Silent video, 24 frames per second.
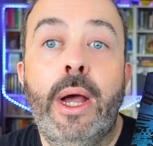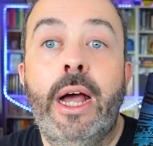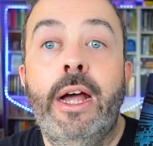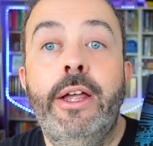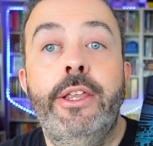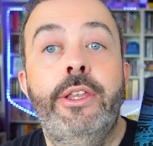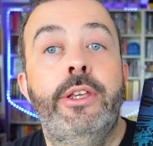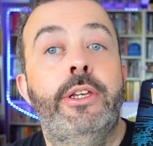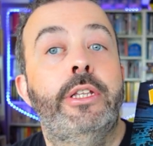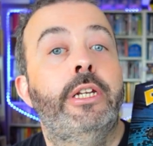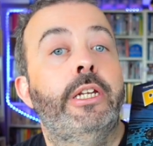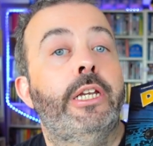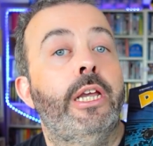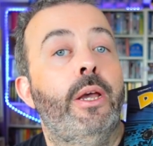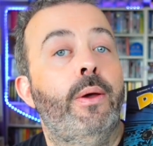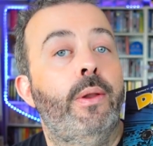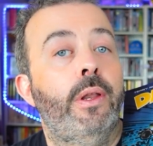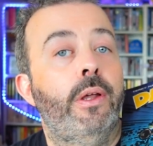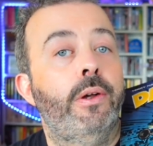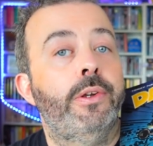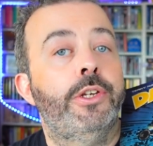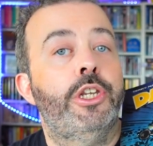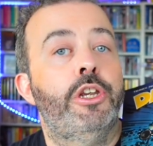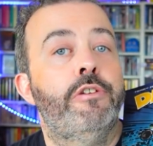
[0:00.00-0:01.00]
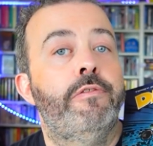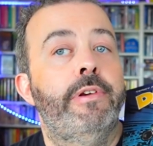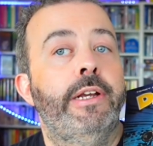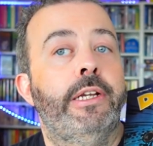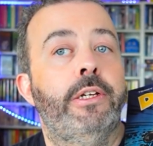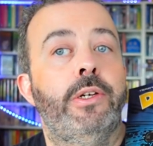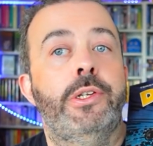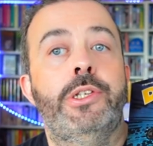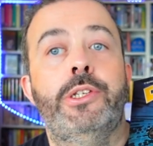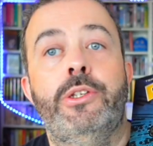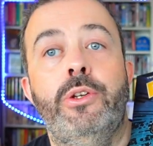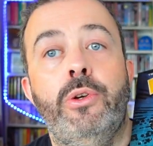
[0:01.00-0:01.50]
are you going to go along to your
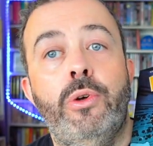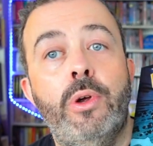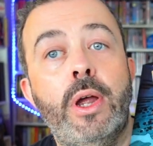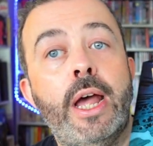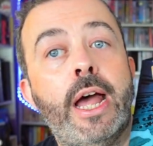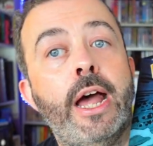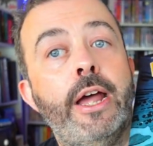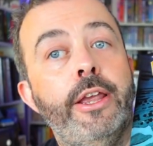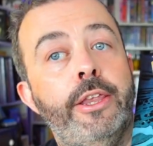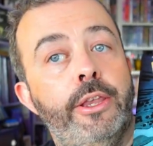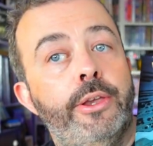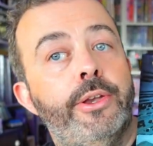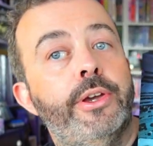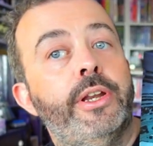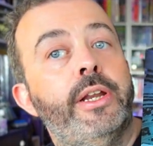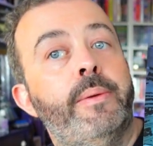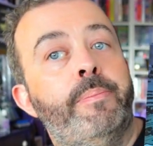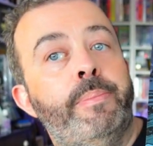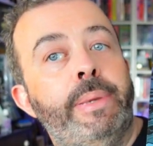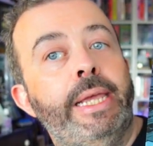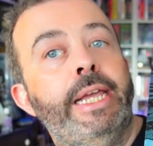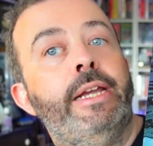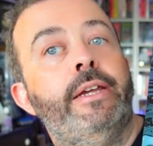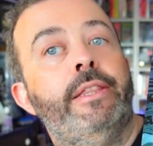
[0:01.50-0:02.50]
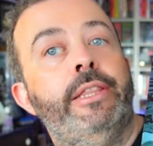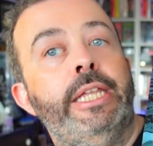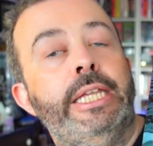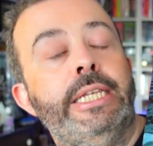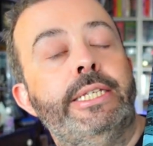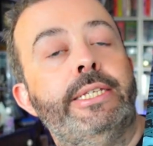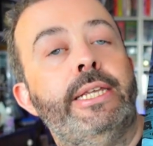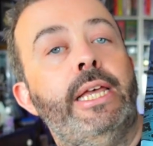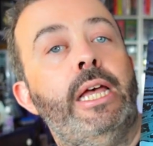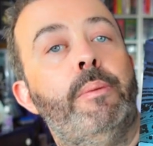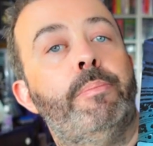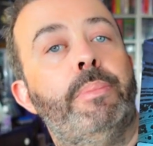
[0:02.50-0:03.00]
record store? Are you going to pick
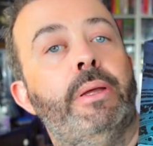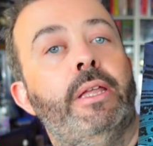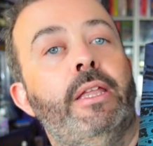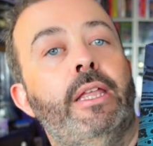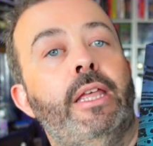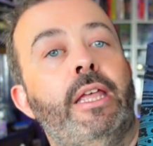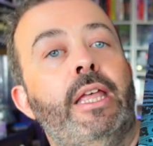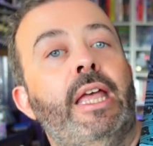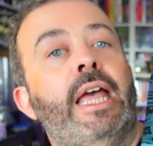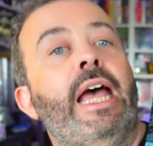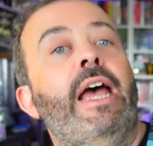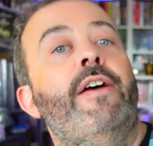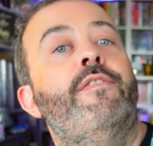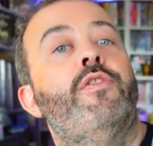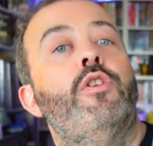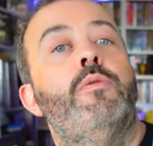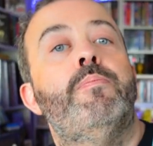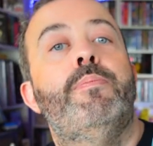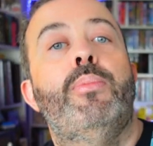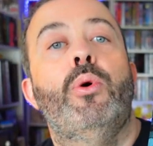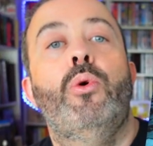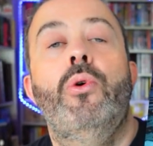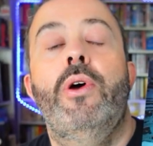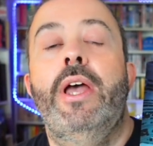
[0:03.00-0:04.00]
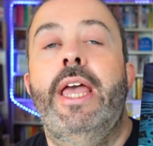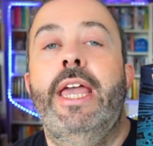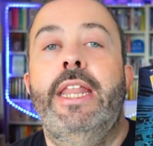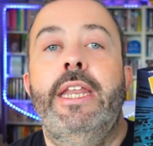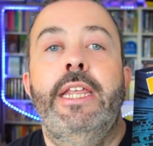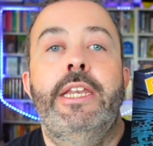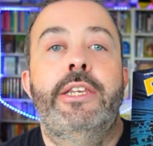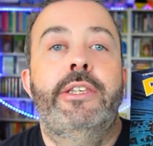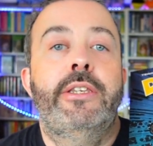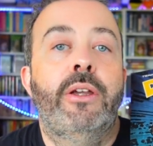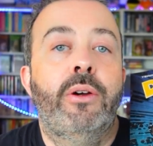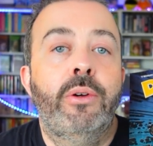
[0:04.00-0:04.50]
this up? Have you bought
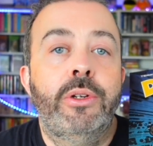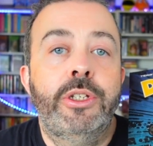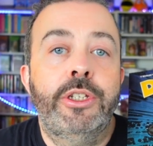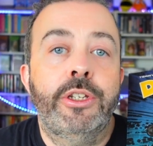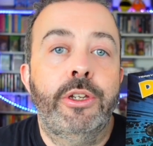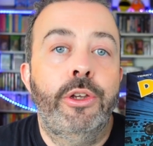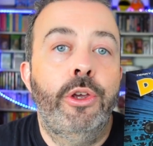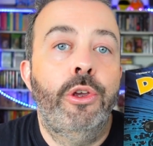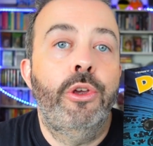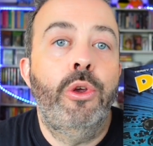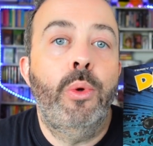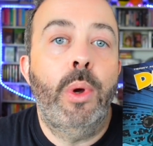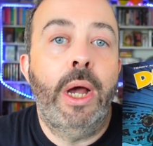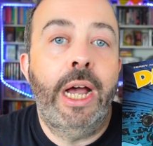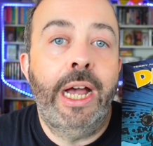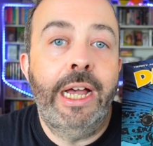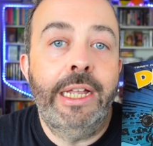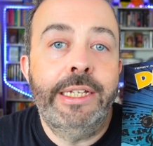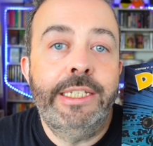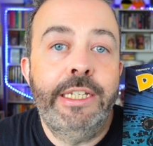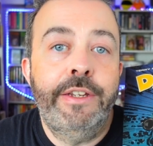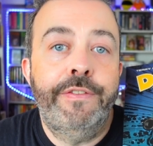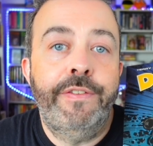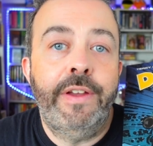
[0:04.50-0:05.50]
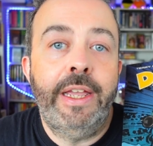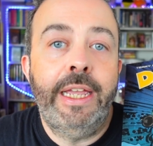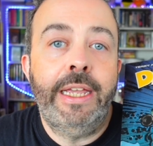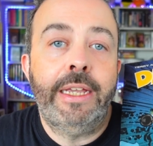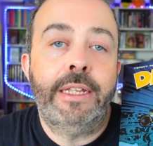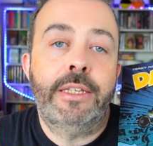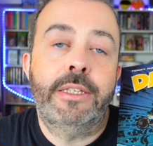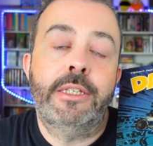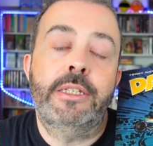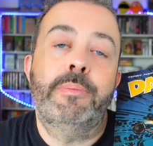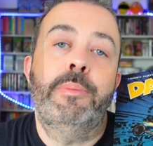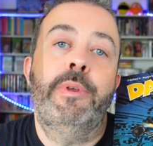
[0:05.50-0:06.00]
any Doctor Who
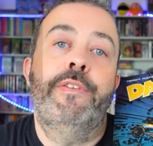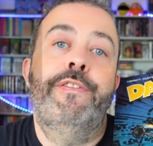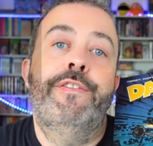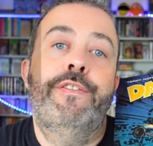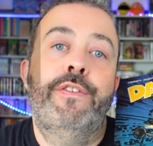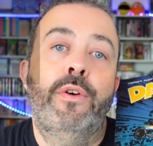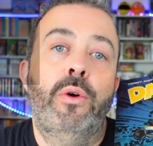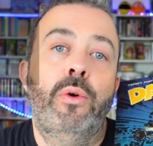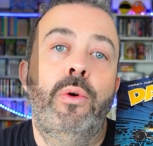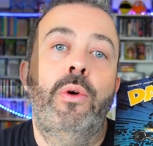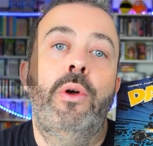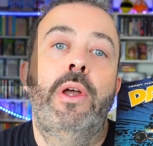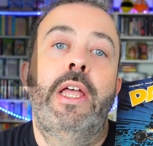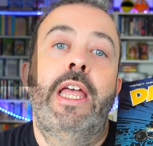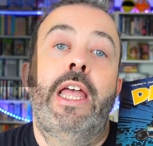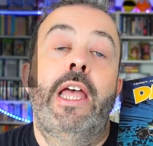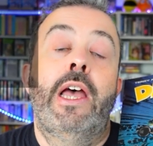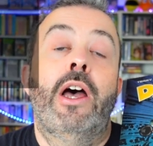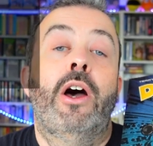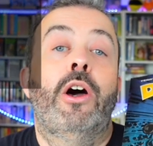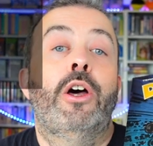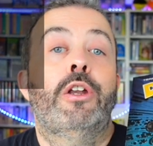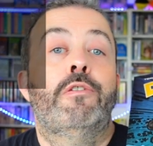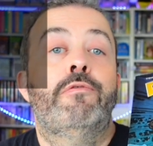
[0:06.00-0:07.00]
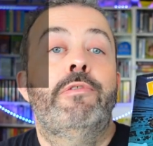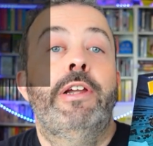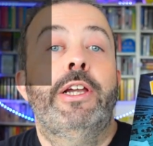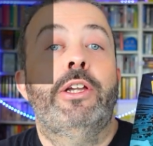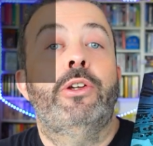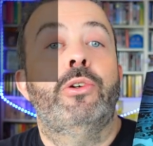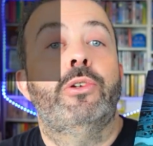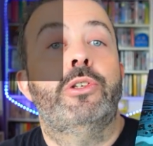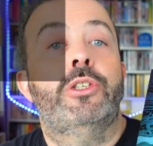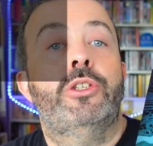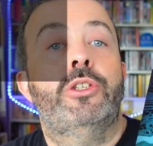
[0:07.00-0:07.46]
artifacts before on Record